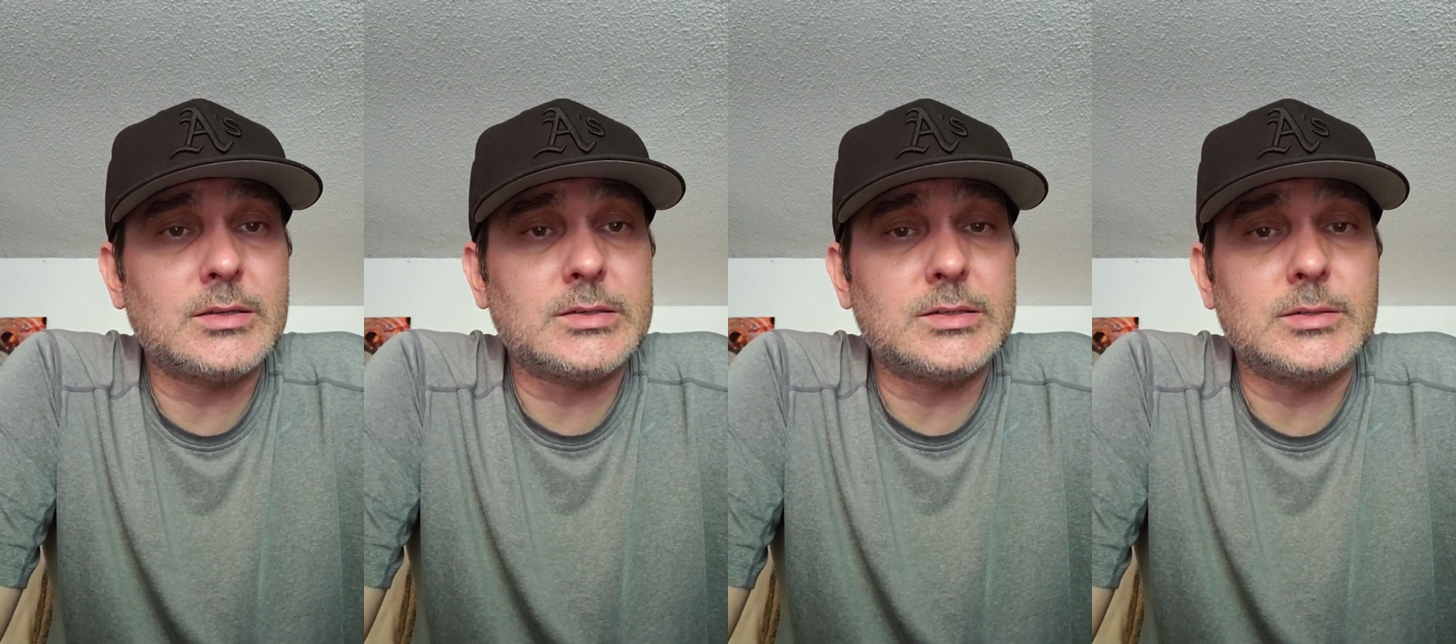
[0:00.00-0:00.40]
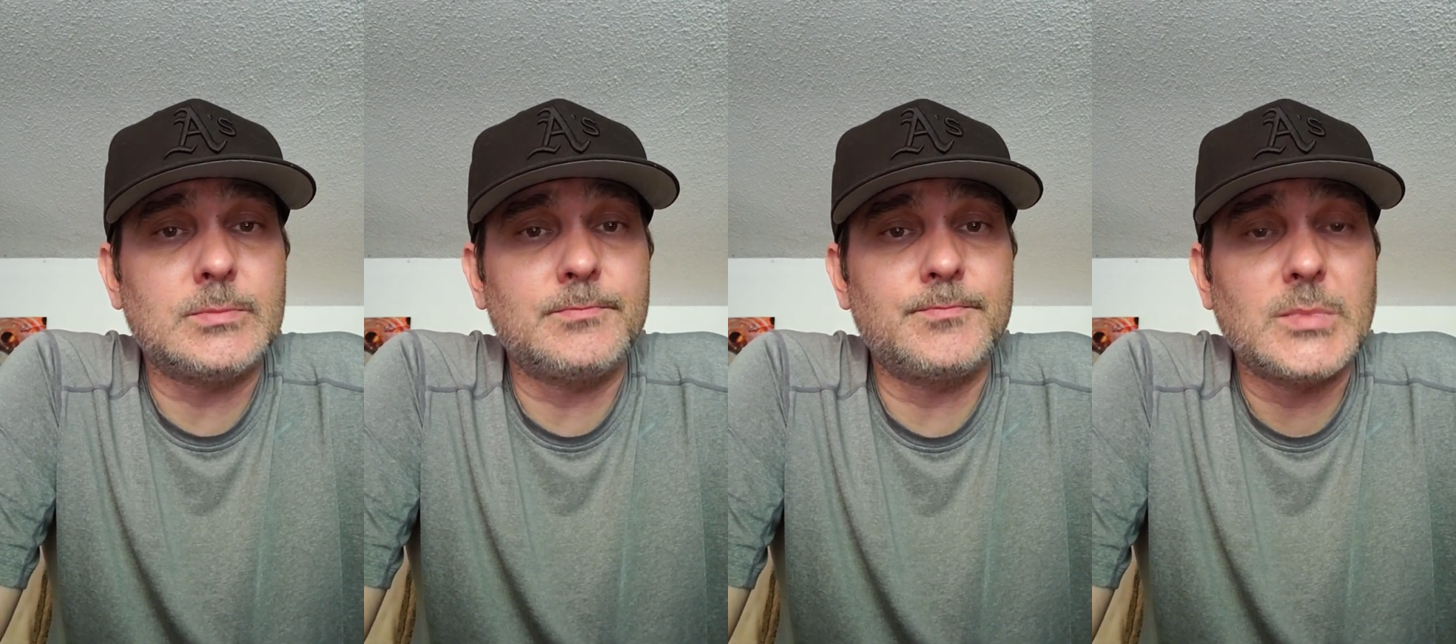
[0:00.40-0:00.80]

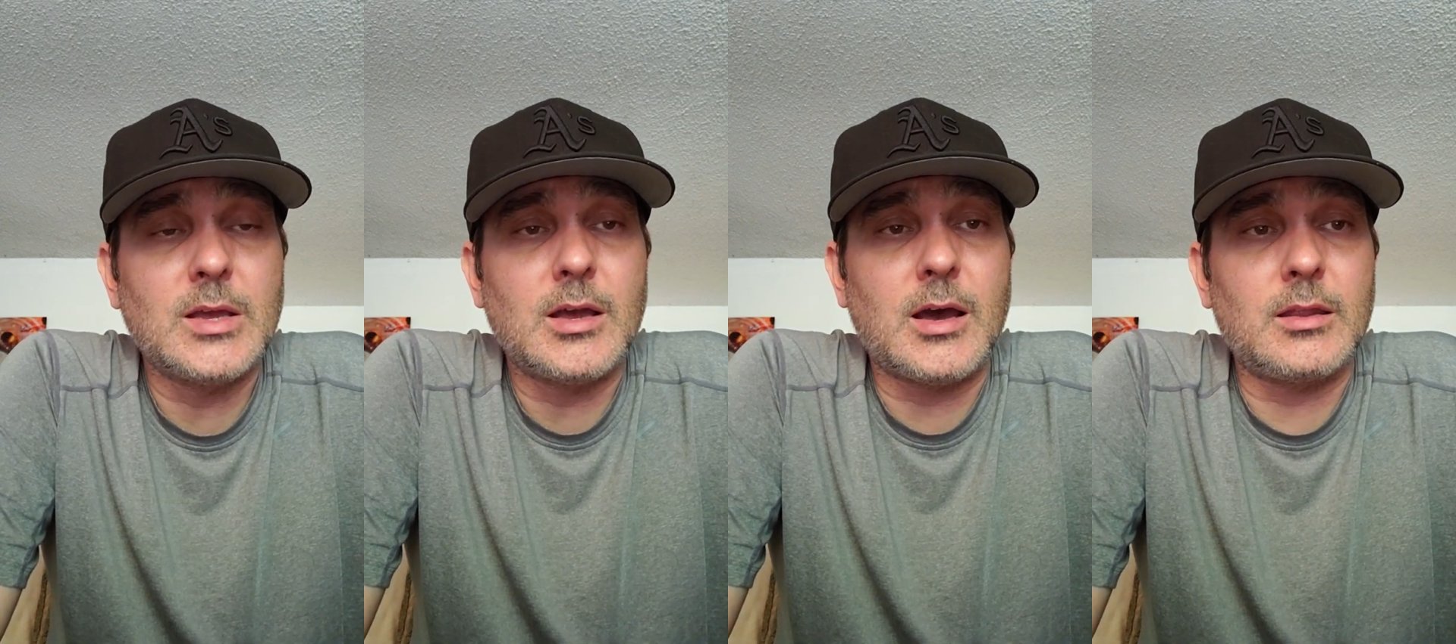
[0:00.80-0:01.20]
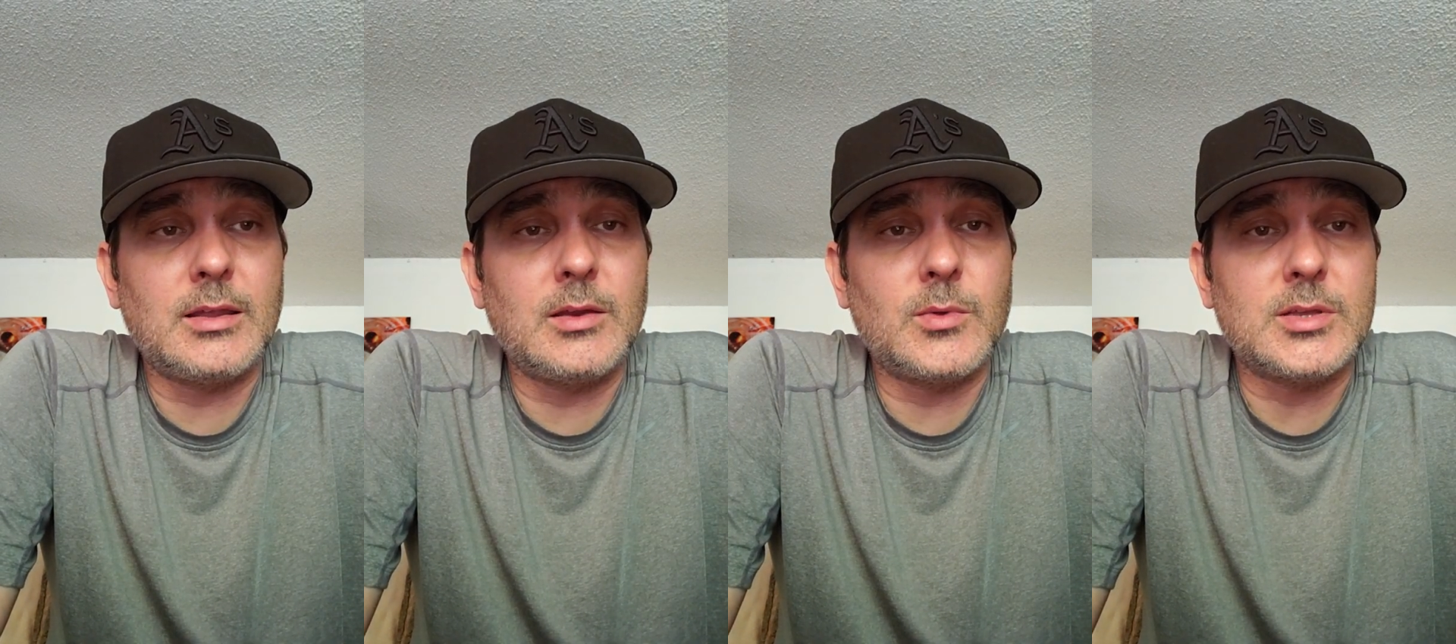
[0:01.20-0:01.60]
Um, I'd
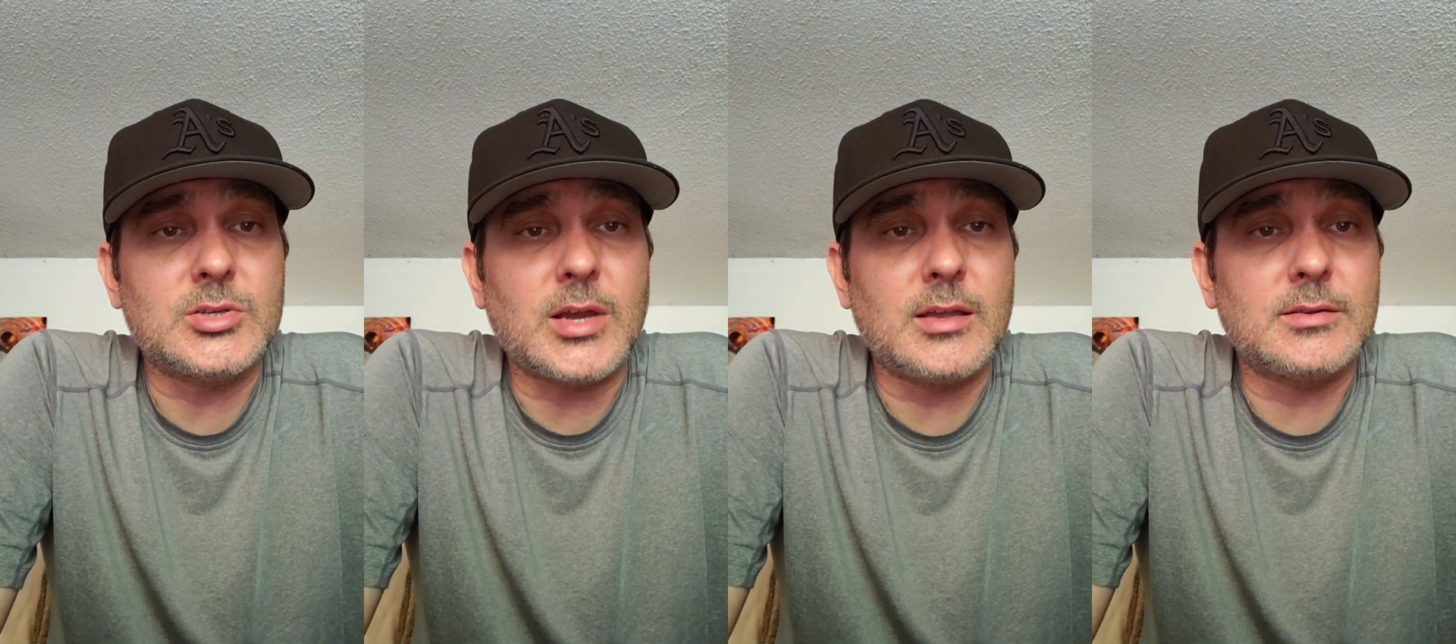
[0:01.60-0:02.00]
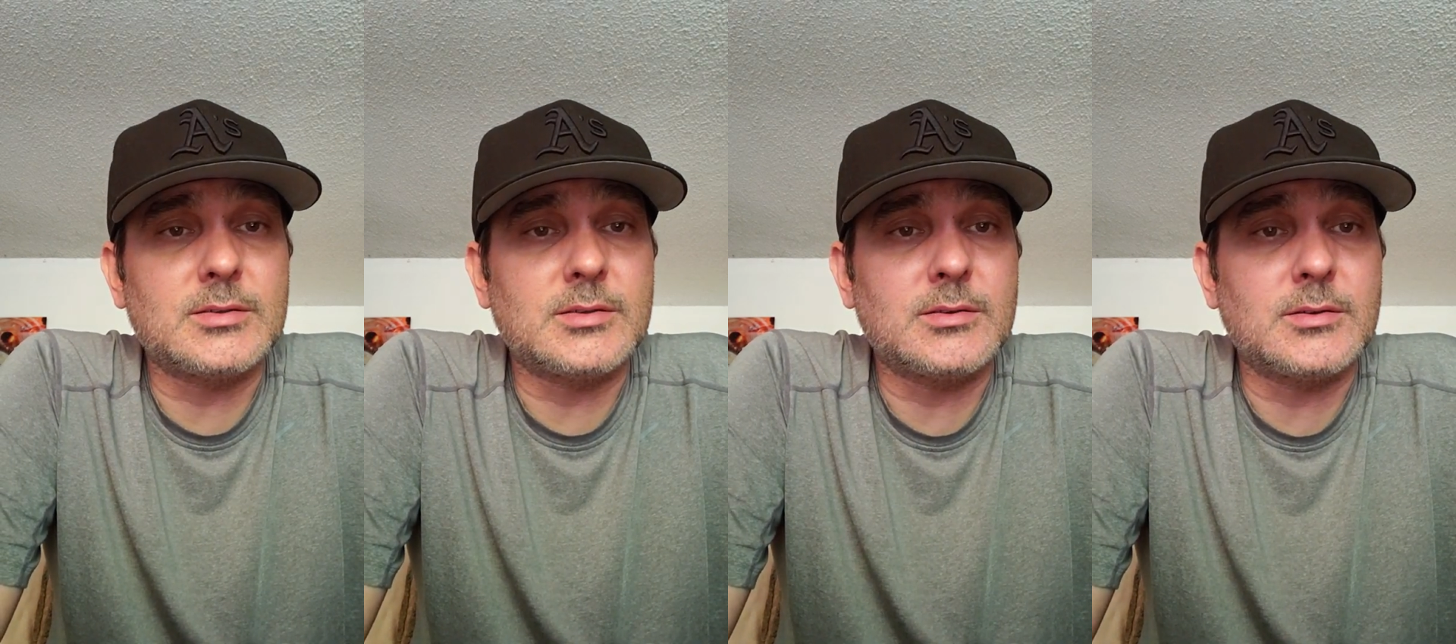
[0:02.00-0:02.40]
lean with the
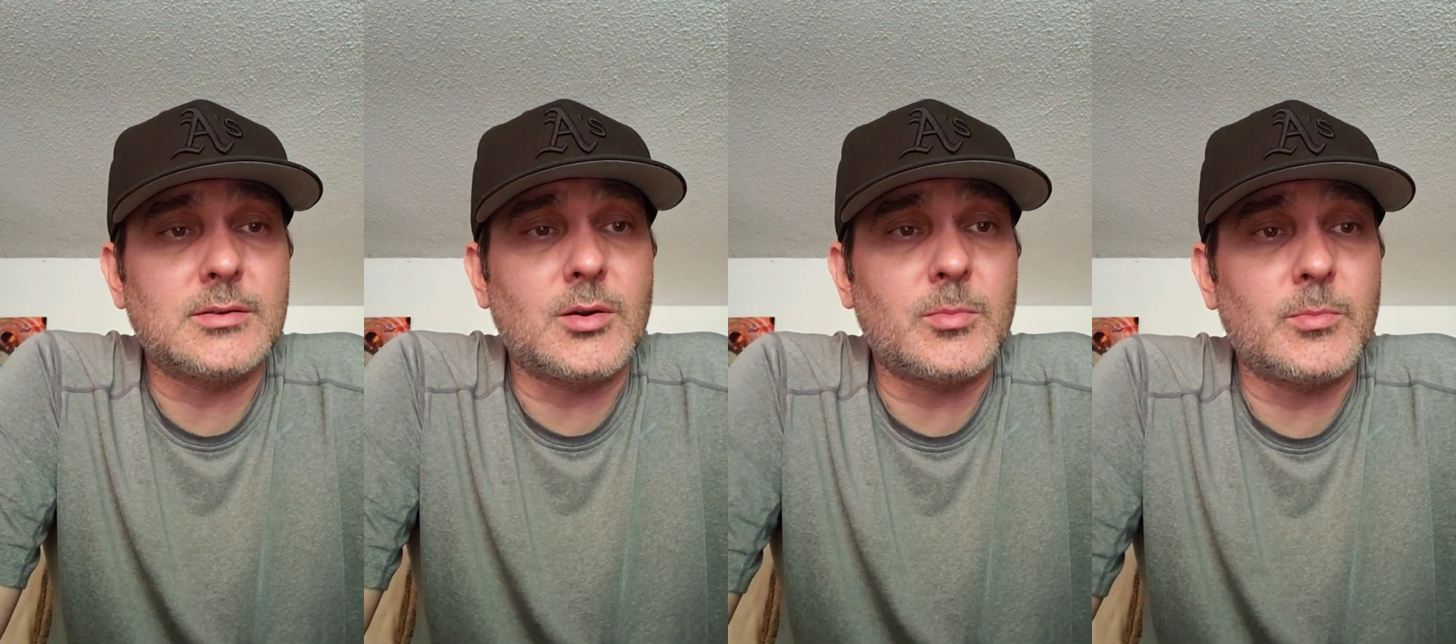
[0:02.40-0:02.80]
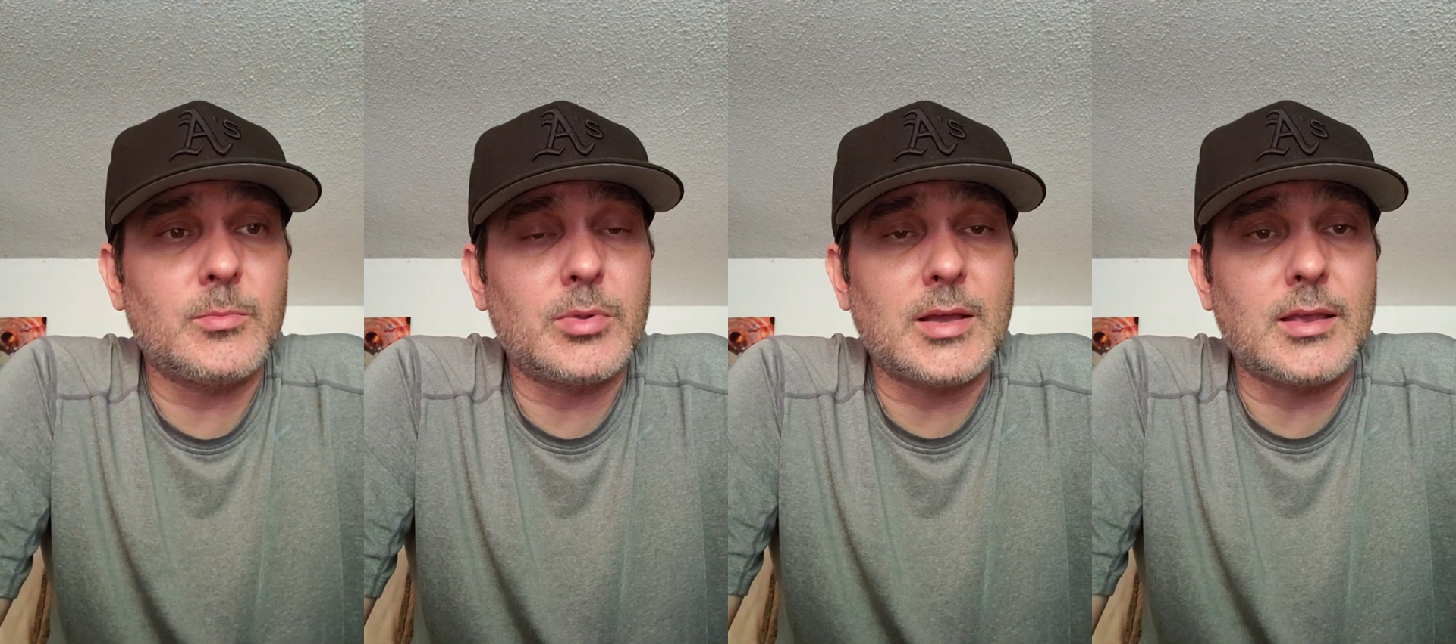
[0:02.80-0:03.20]
Giants. No
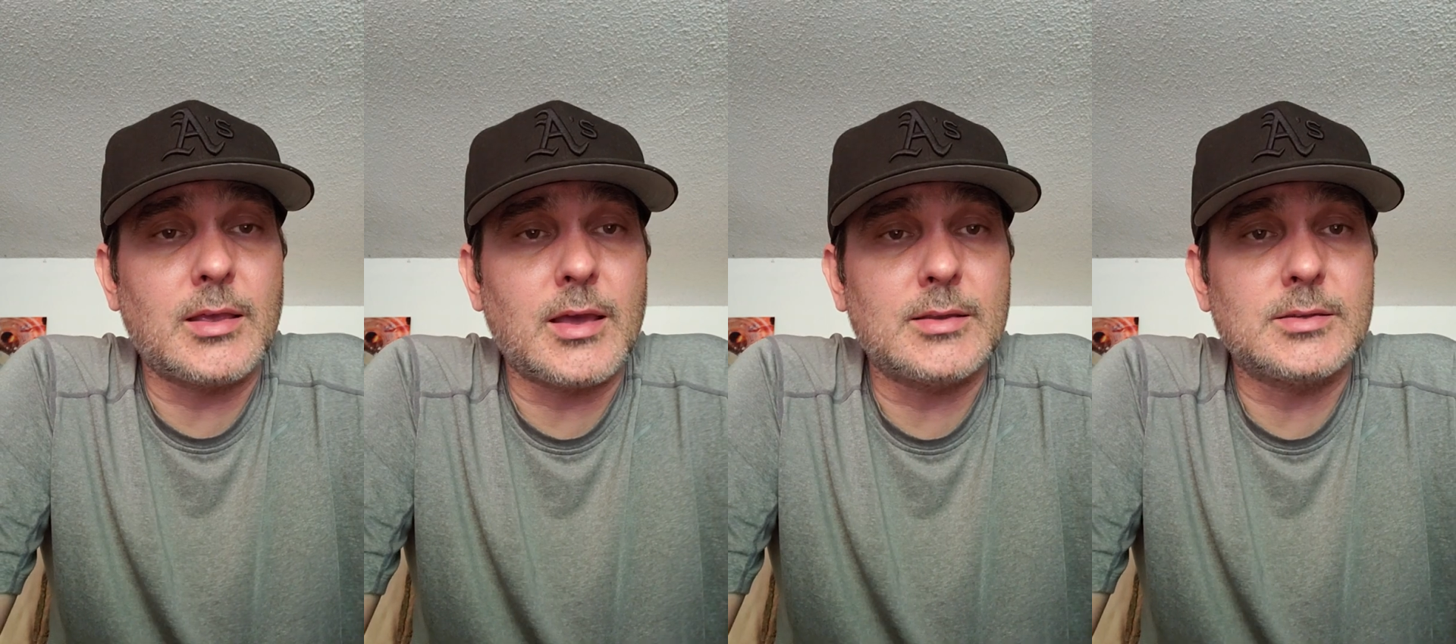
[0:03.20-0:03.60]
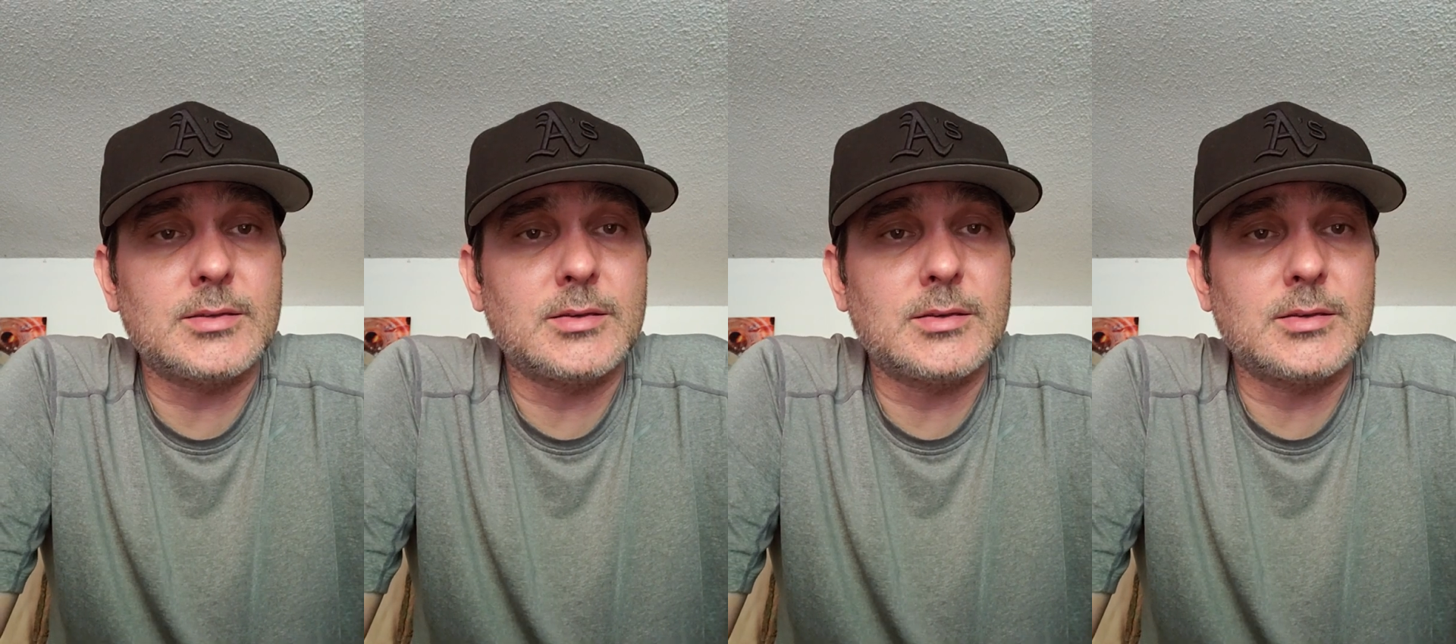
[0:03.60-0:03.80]
play yet.